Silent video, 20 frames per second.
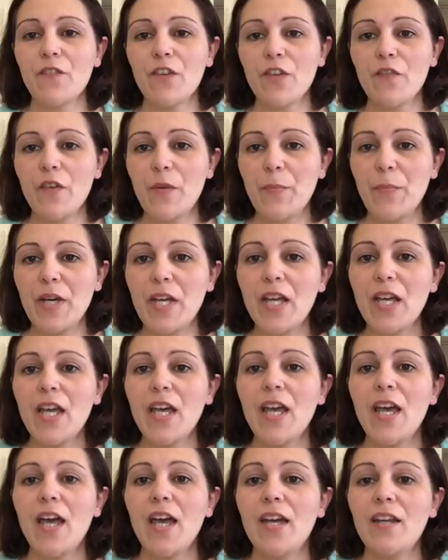of November
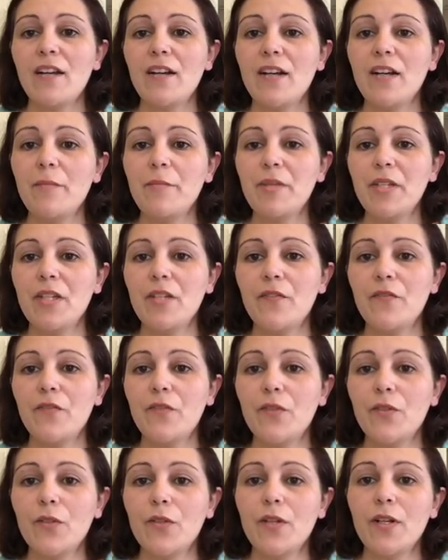and I'm here
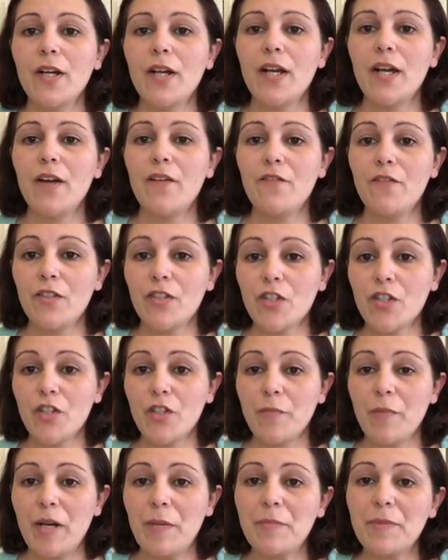for a
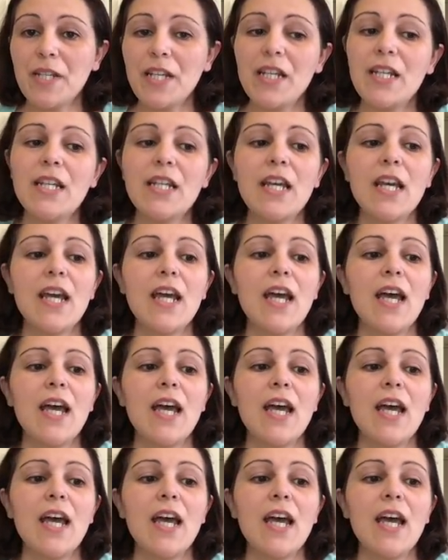FlossTube update.